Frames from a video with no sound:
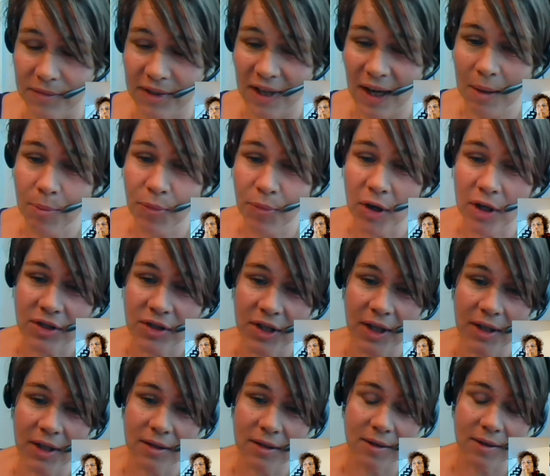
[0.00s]
That
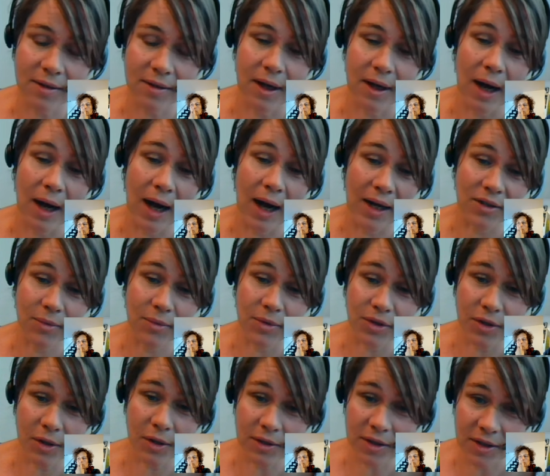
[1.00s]
project has
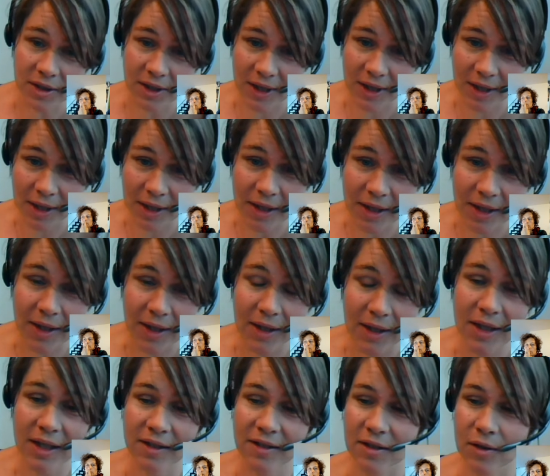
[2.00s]
resulted in
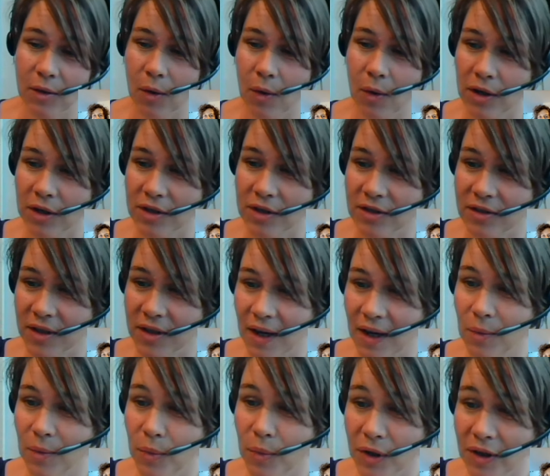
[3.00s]
this course,
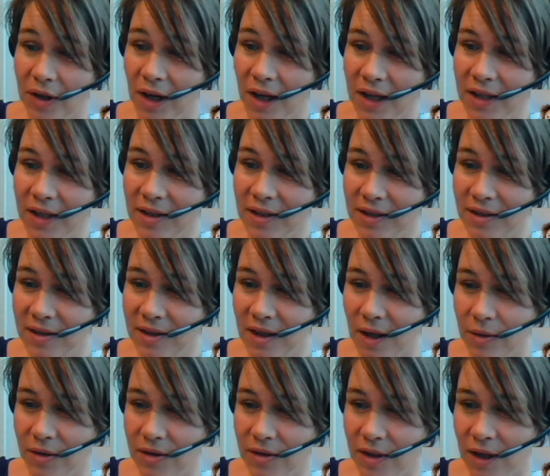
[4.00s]
and we're delighted it's
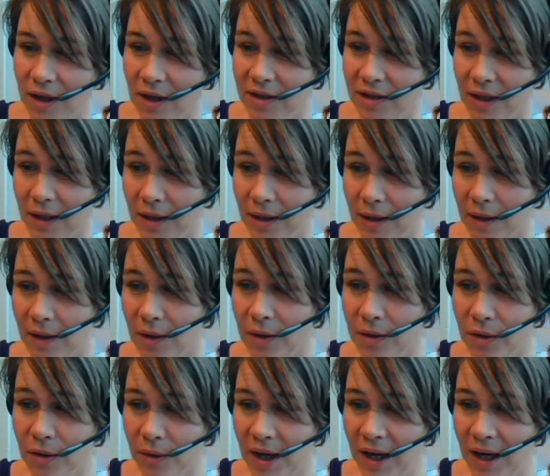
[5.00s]
now starting.
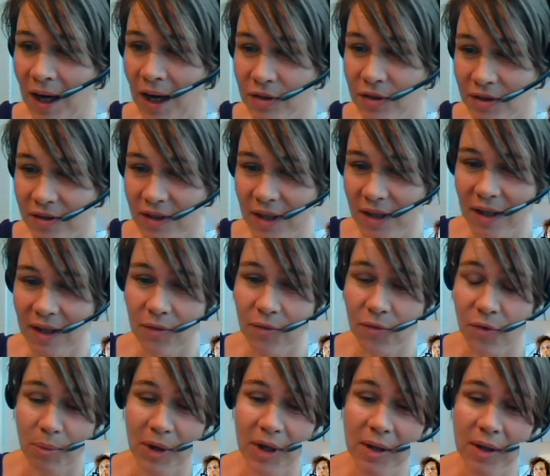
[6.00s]
Although I have to say that
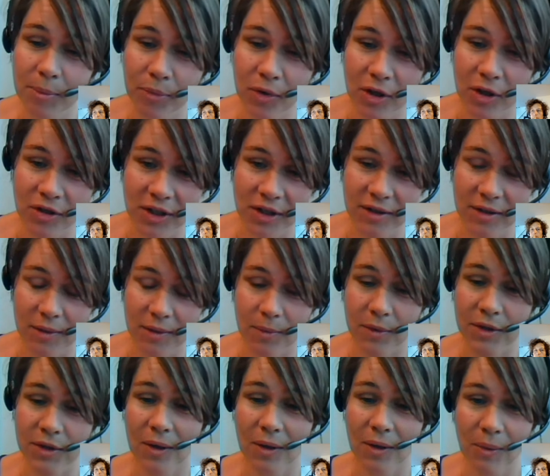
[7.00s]
for me the project
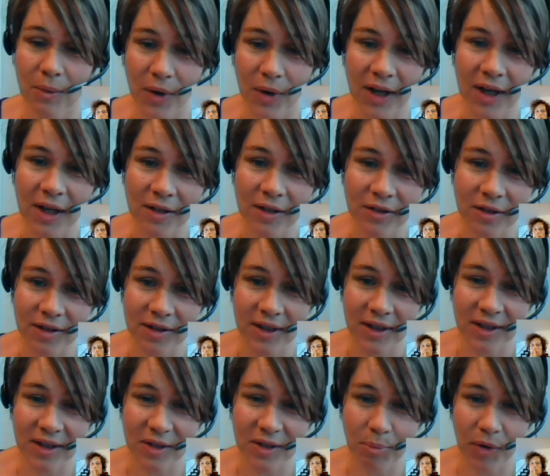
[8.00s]
was already a
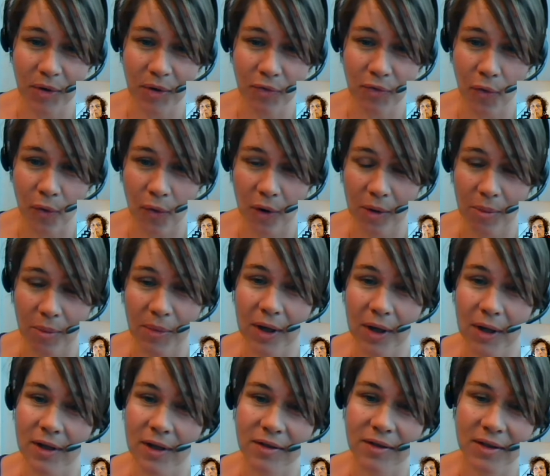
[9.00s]
success before,
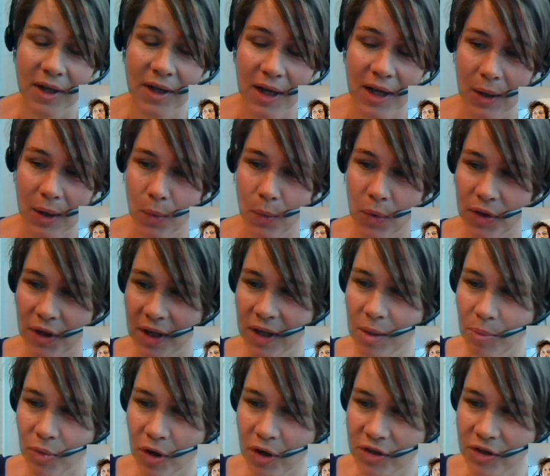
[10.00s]
because within
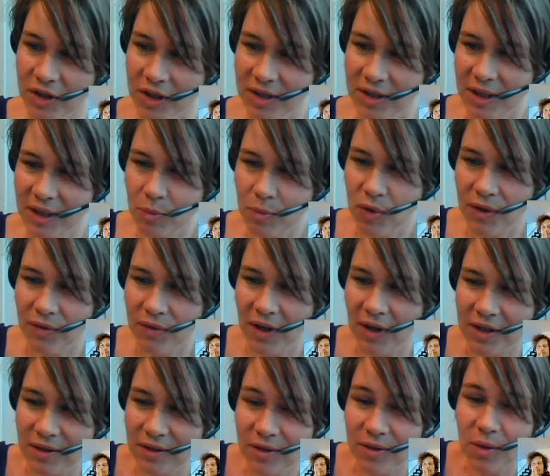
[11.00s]
the project team we've
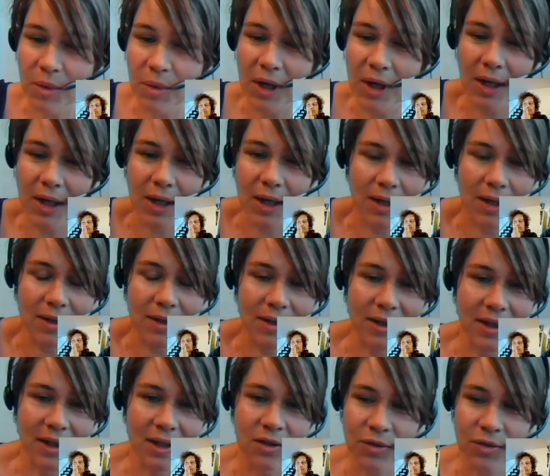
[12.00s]
had so many
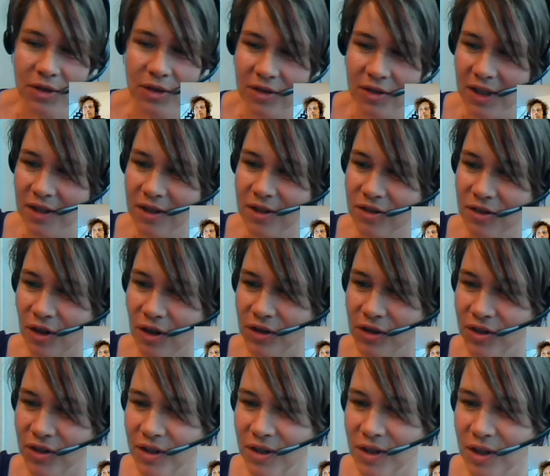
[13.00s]
interesting
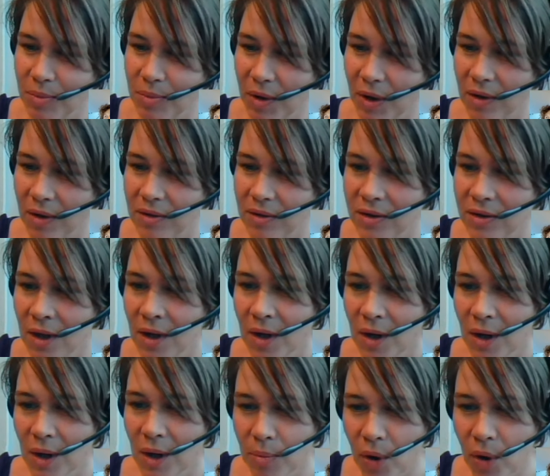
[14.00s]
discussions about
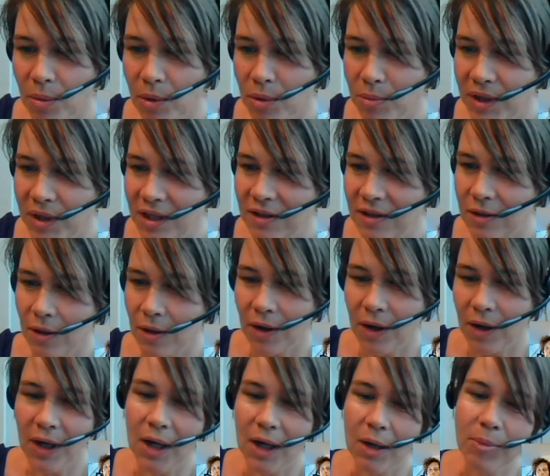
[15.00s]
problem-based
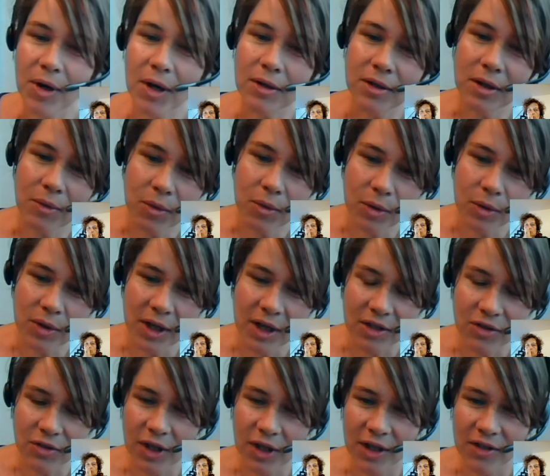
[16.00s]
learning, about our own
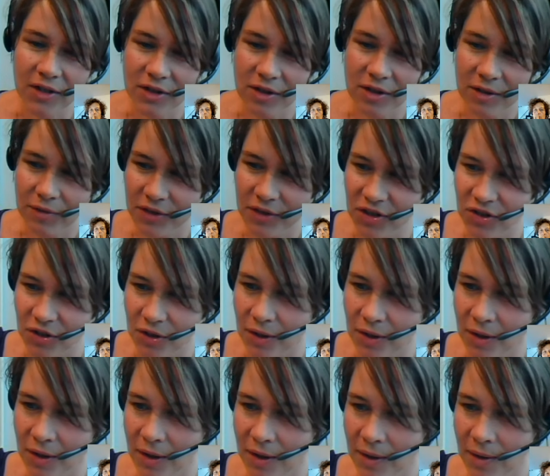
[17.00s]
educational
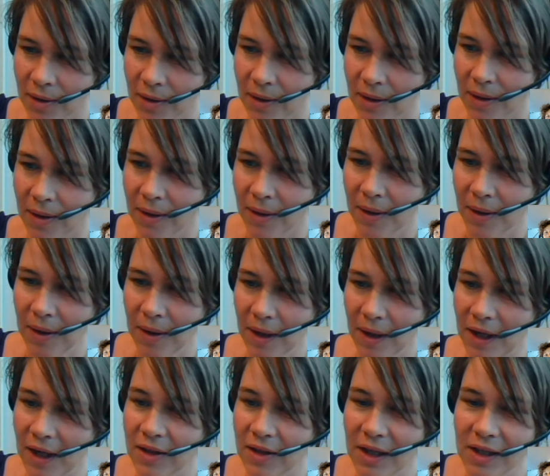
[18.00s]
vision, and
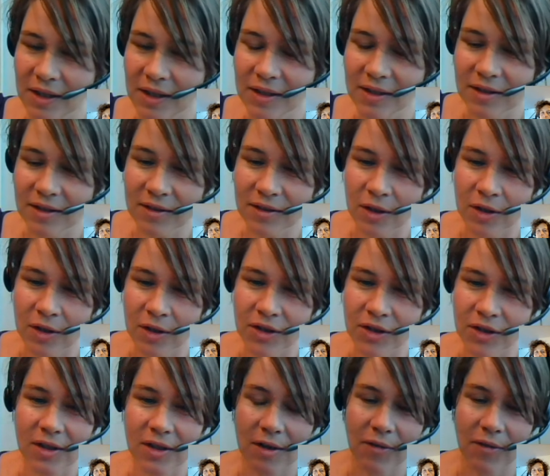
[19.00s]
I think these
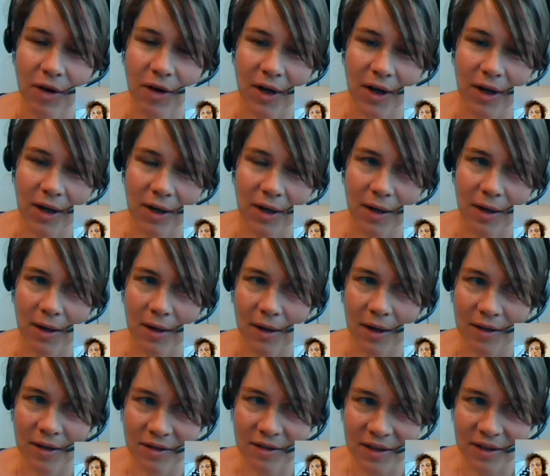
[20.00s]
discussions are very
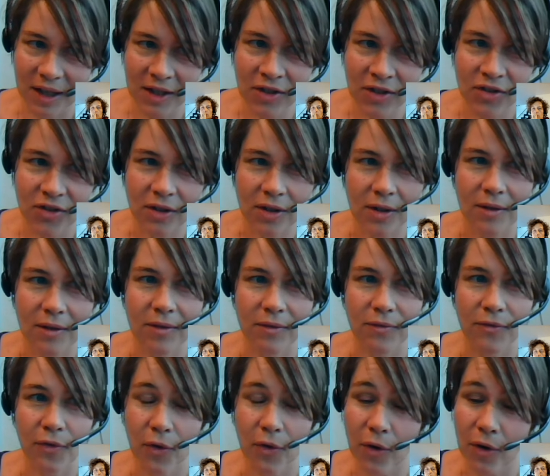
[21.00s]
essential
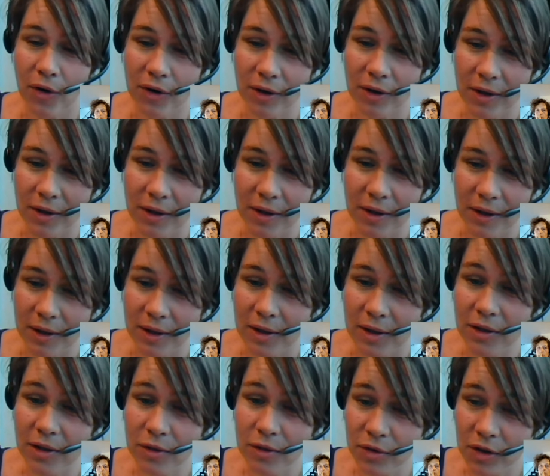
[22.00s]
for
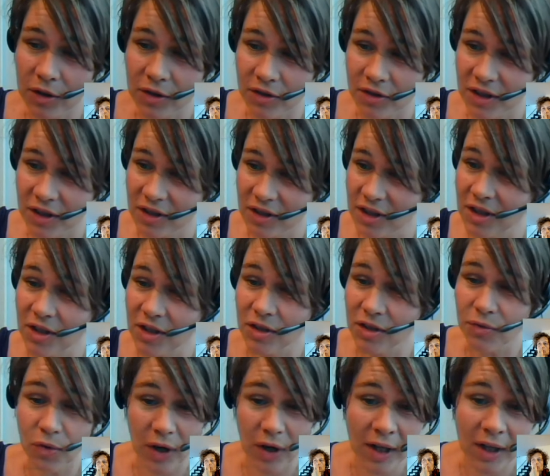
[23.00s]
university teachers,
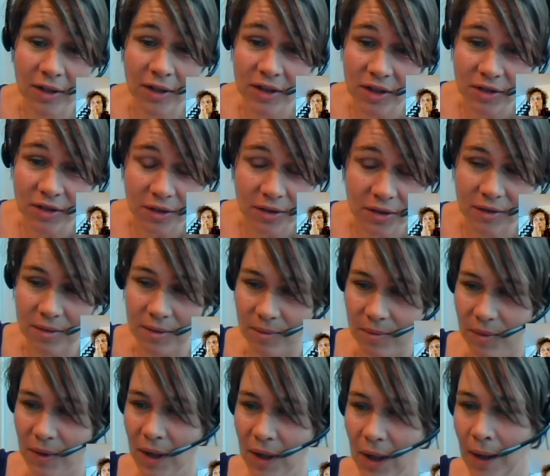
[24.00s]
for any teachers
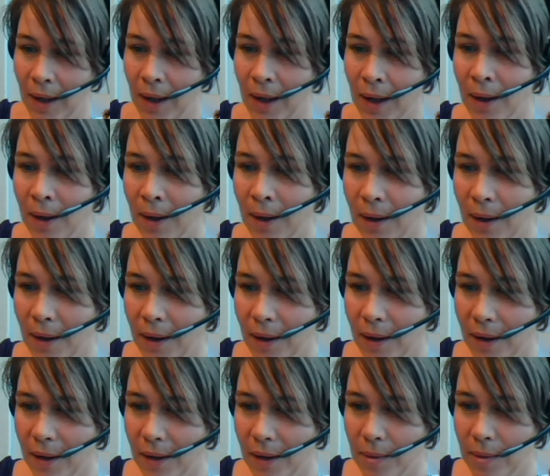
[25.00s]
really.
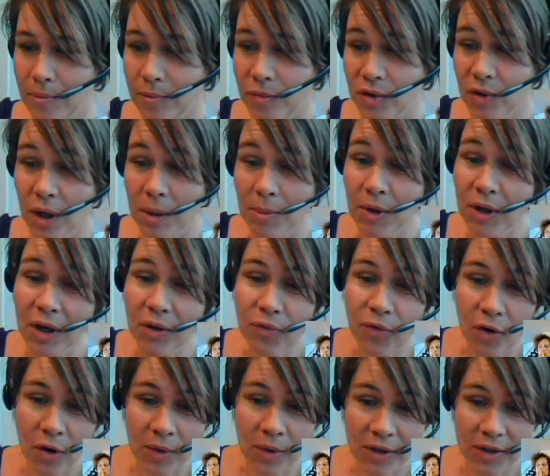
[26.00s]
So I'm looking
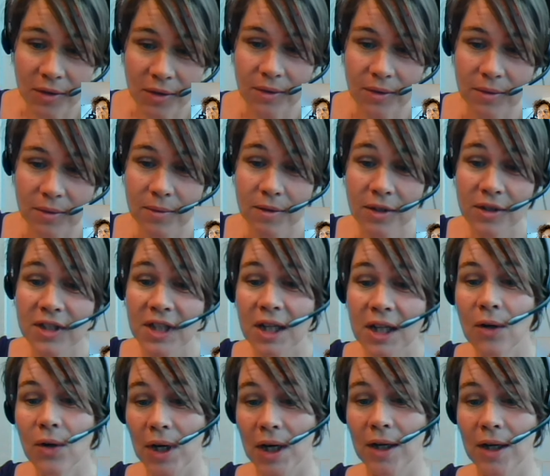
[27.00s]
forward to
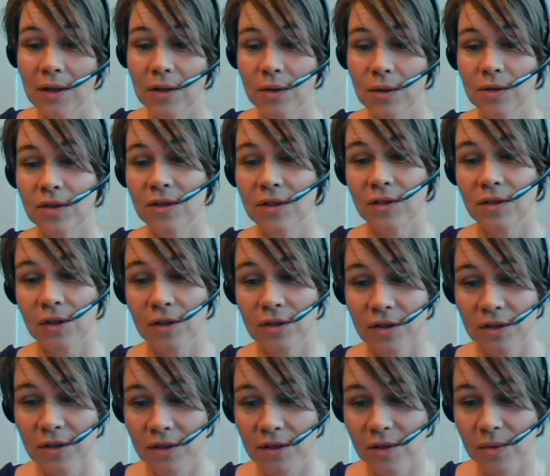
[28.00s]
continuing those
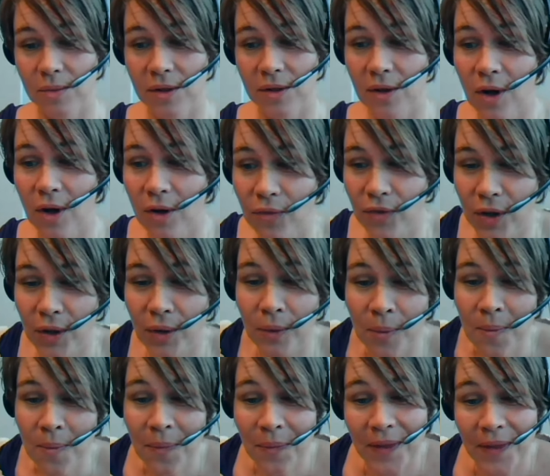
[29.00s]
discussions with all of you.